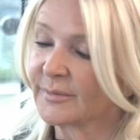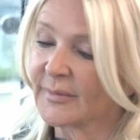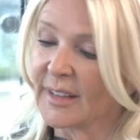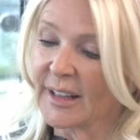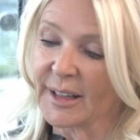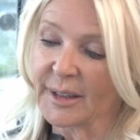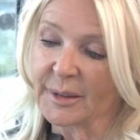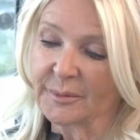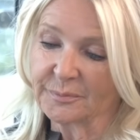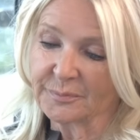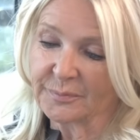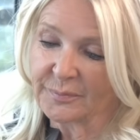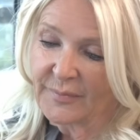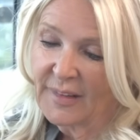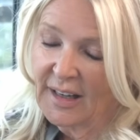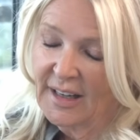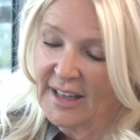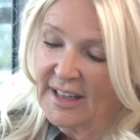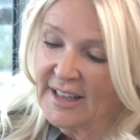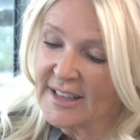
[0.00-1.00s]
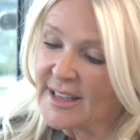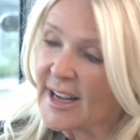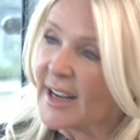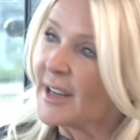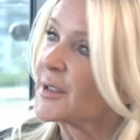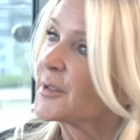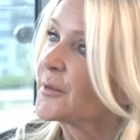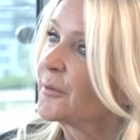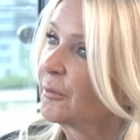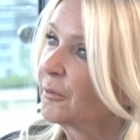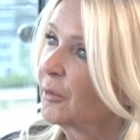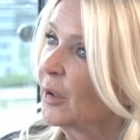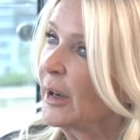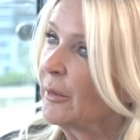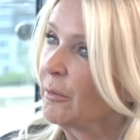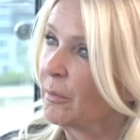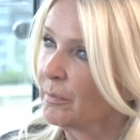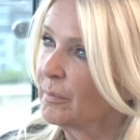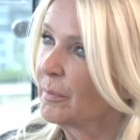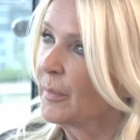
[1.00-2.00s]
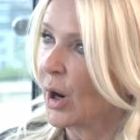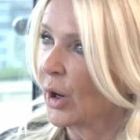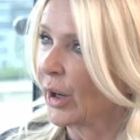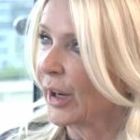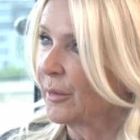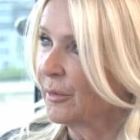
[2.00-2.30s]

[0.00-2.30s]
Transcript: Yeah. It's free market